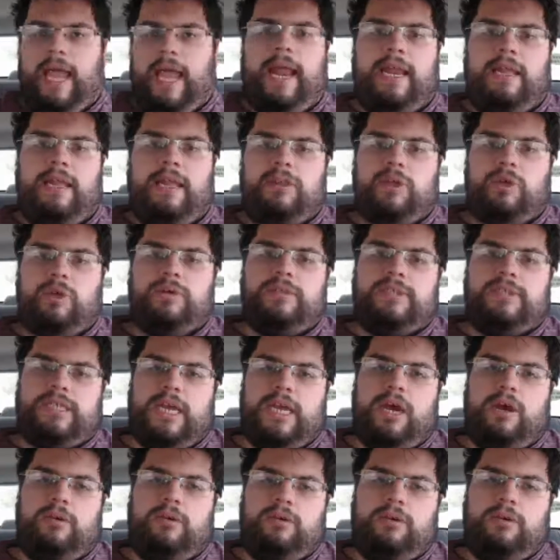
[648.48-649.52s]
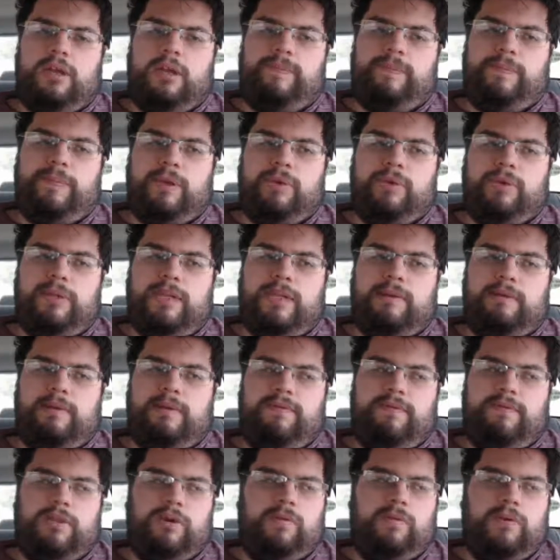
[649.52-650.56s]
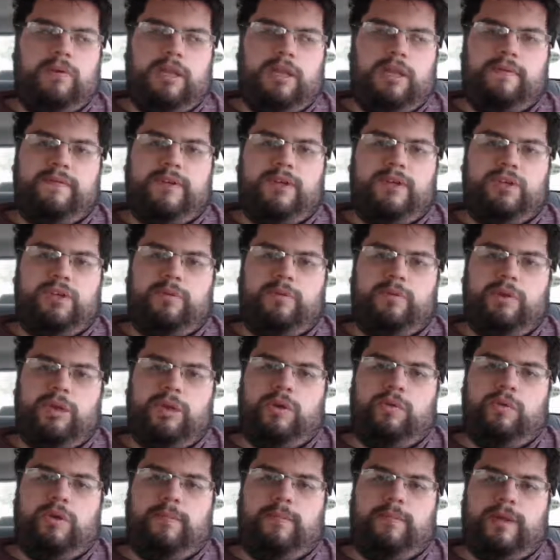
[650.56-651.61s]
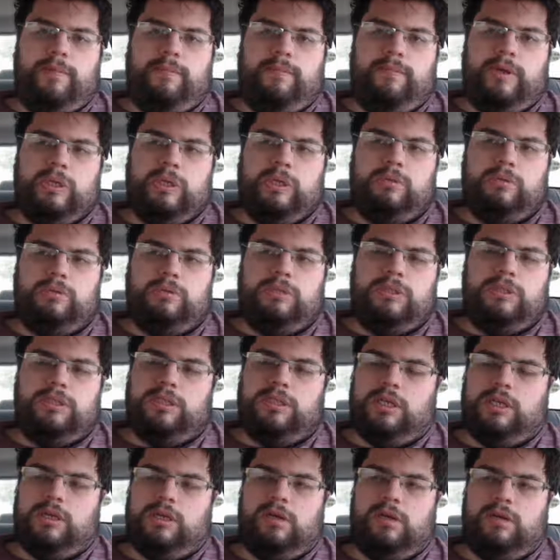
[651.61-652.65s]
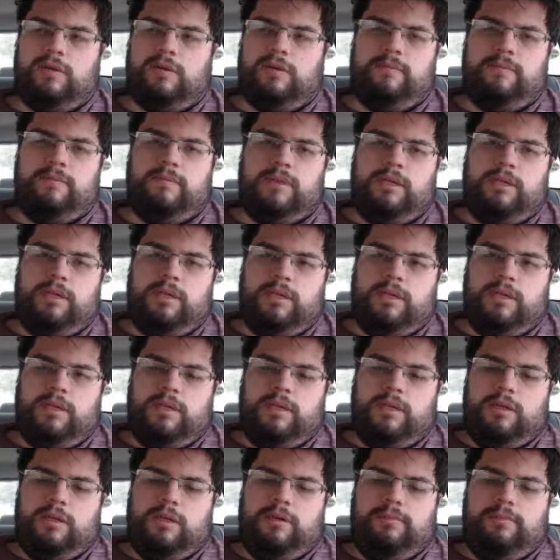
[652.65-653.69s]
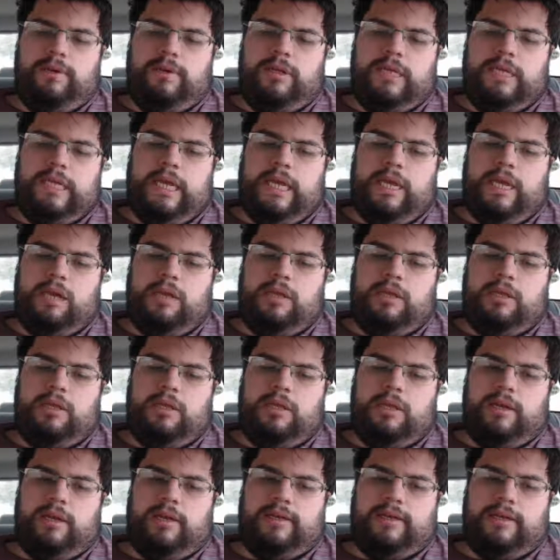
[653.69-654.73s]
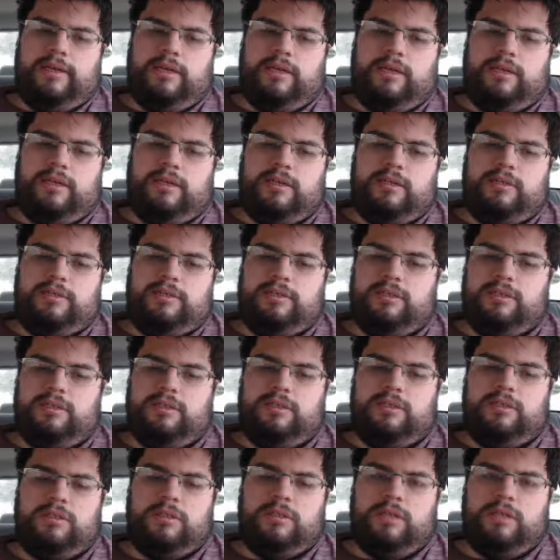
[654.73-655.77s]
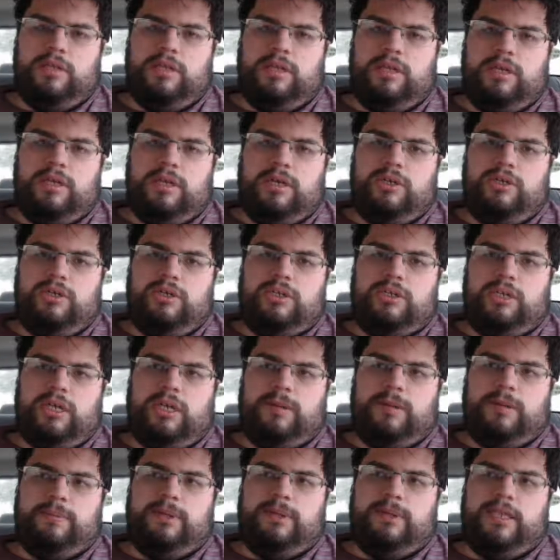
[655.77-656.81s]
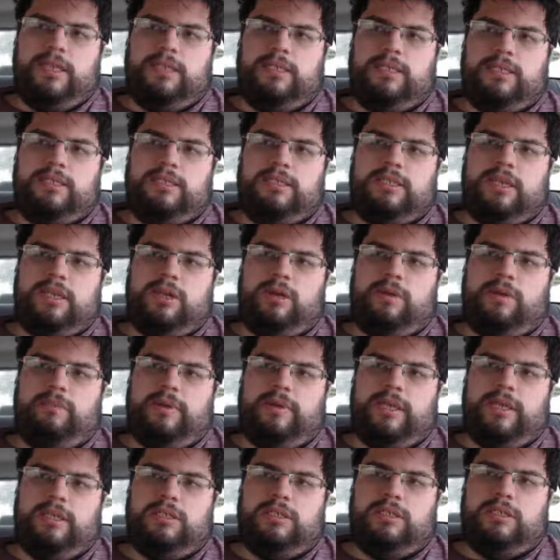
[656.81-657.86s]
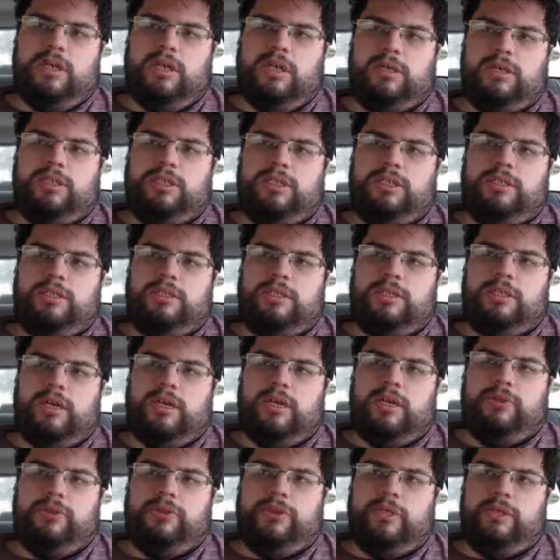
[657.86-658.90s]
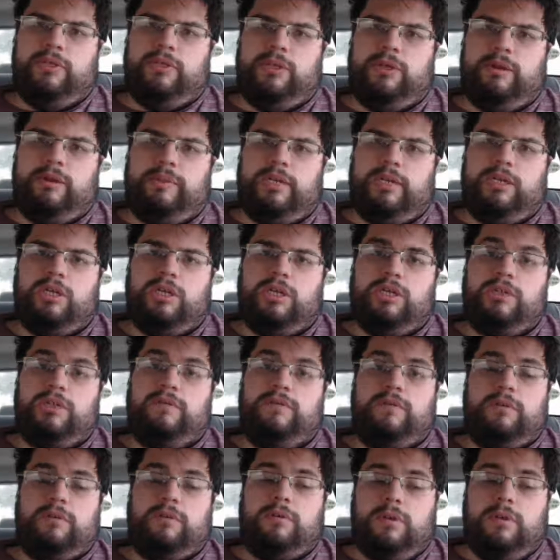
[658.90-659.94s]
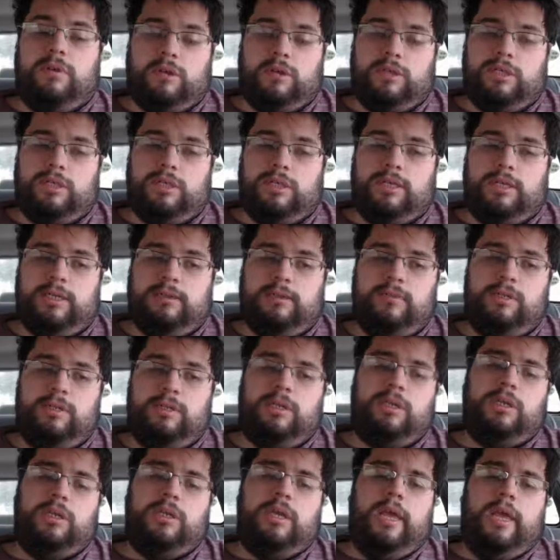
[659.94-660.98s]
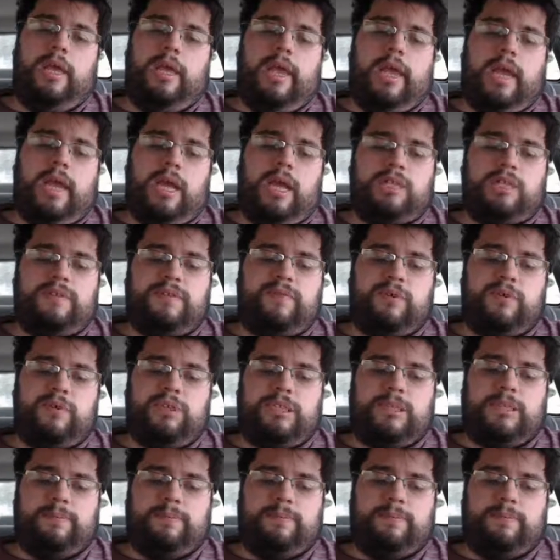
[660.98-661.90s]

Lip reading: edit those out and upload them if they're relevant to what you want me to post. But yeah, there's a lot of playlists that aren't being touched, and I don't think they're going to be touched for a long time. As for